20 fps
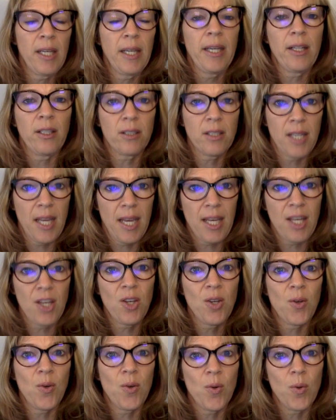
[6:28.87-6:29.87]
it'll take
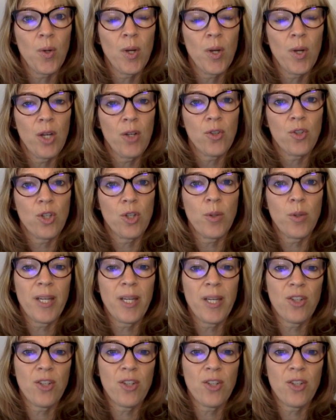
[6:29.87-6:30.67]
you to each